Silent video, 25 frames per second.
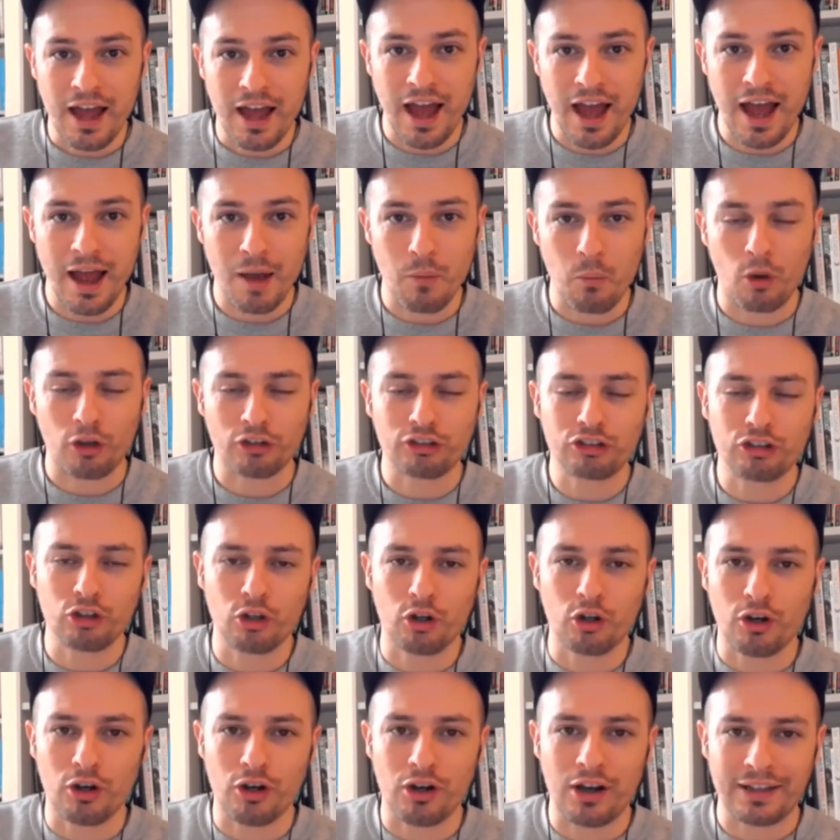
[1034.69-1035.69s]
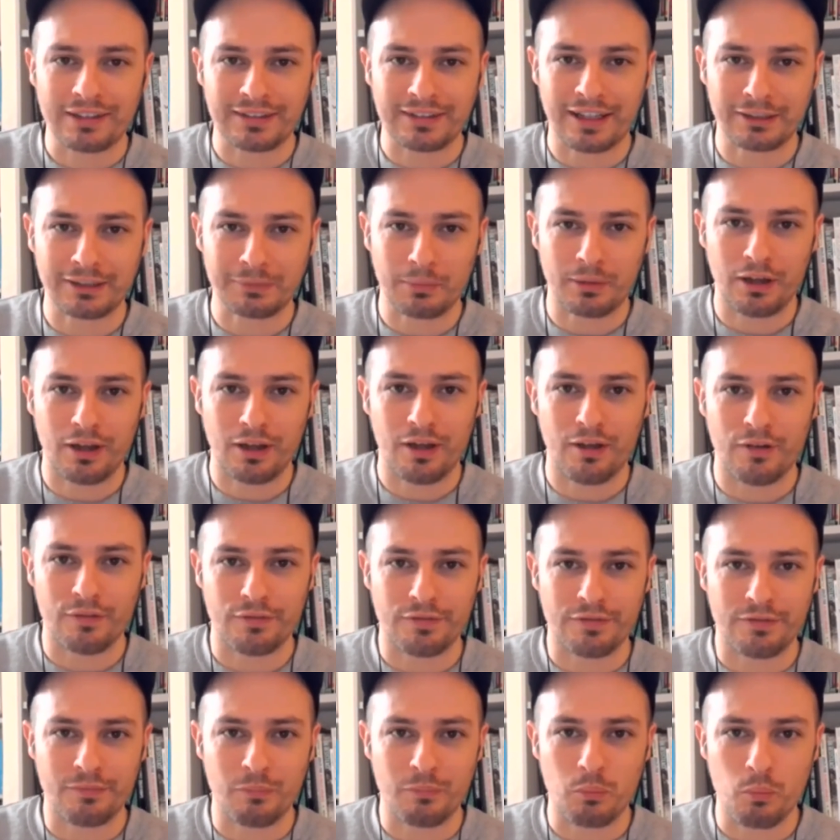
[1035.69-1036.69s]
What's your assessment
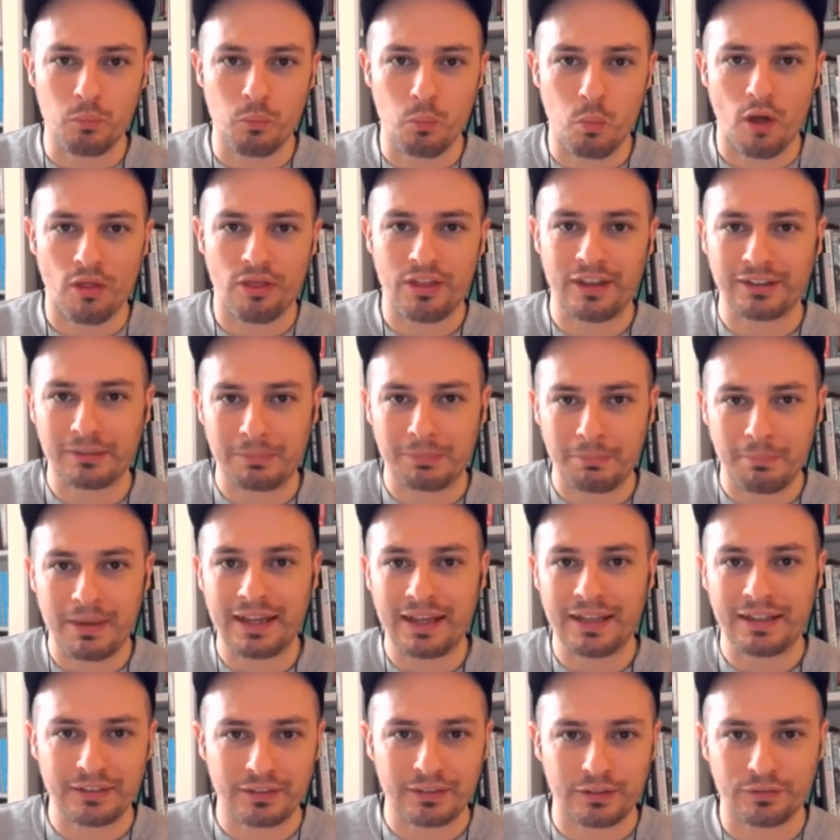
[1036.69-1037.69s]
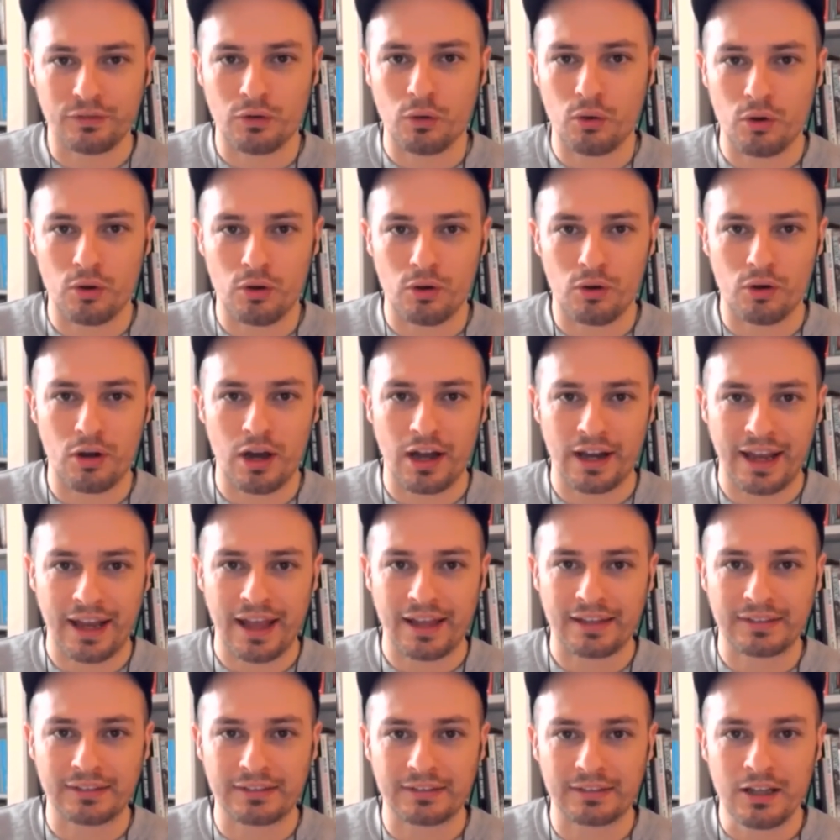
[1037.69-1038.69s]
of what this means for, I
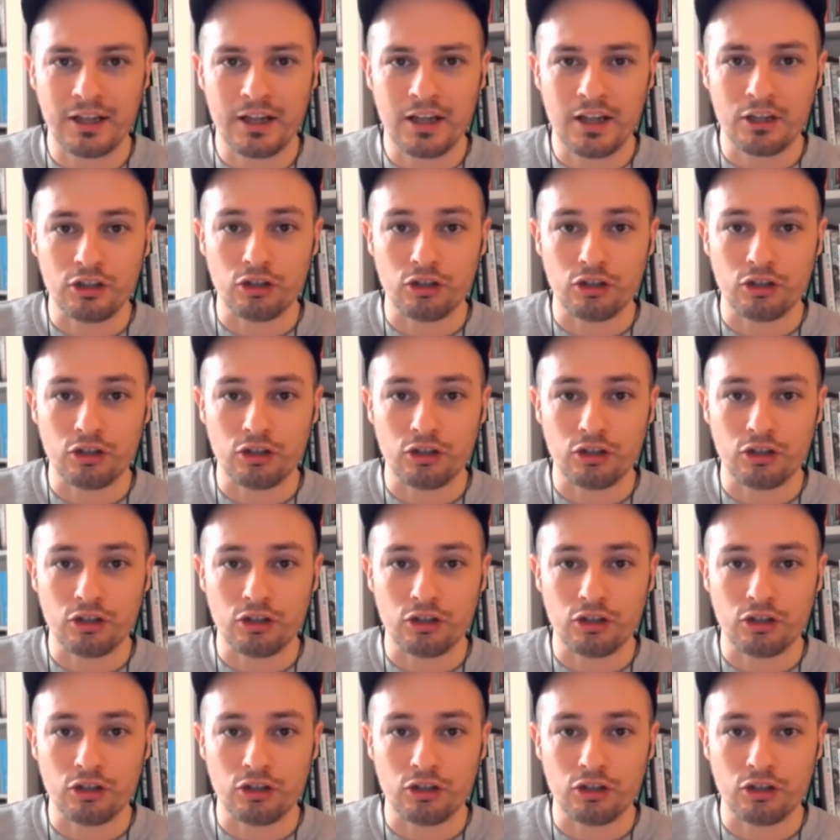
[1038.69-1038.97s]
guess,